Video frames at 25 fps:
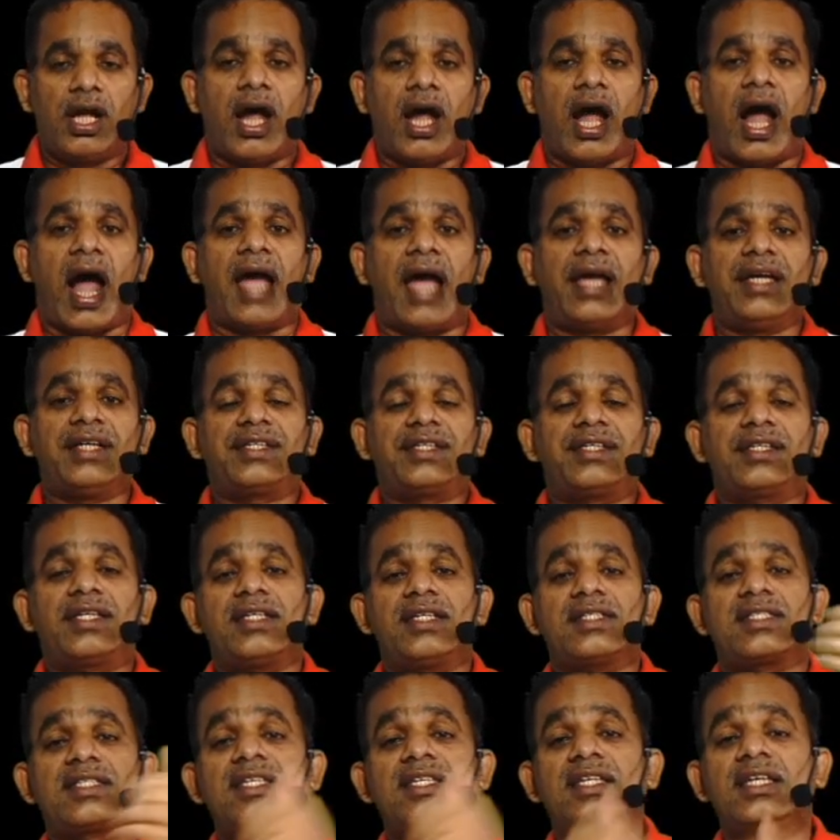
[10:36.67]

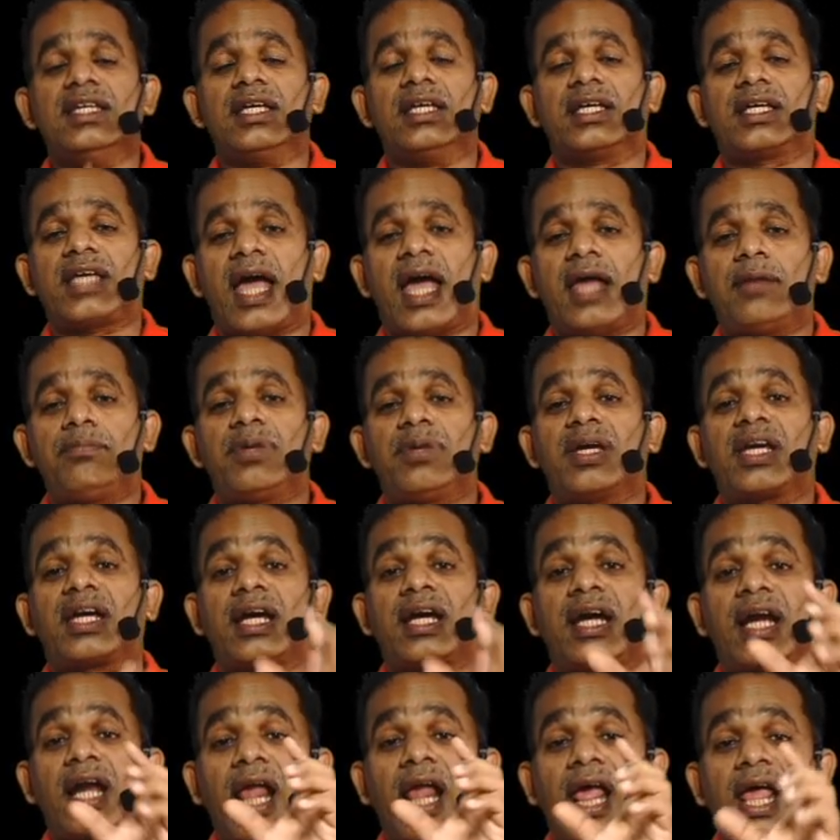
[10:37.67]
ITC can be
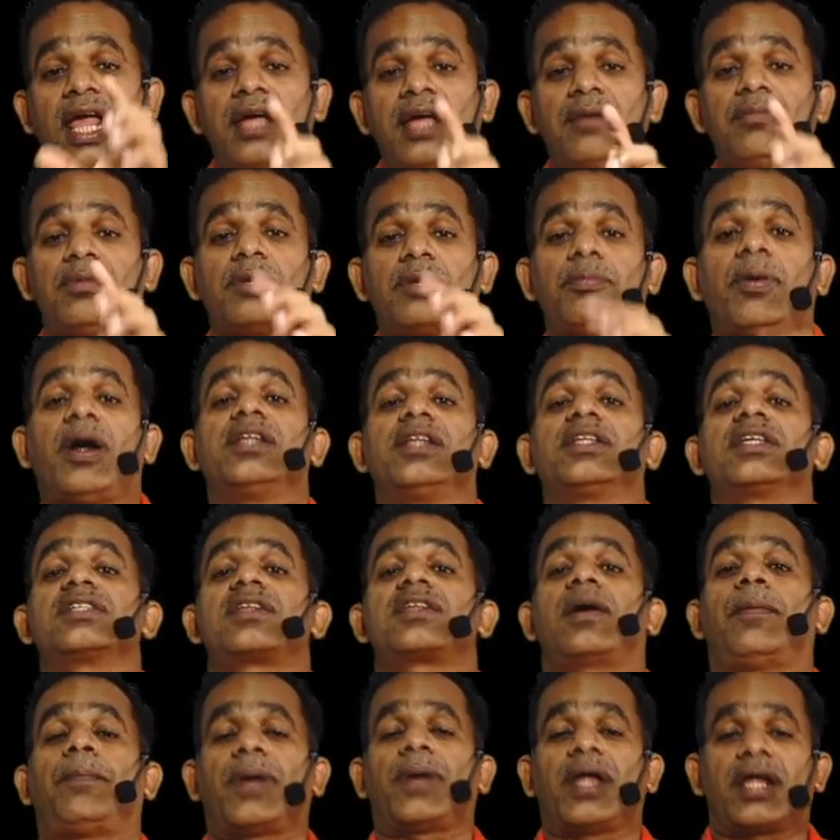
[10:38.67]
claimed by the
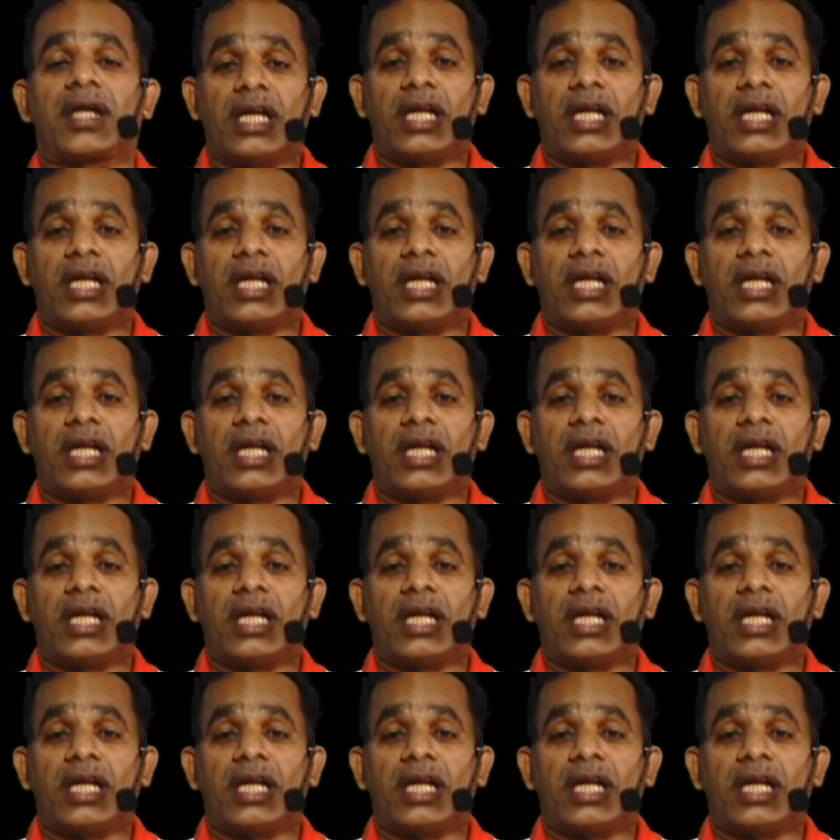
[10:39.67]
supplier.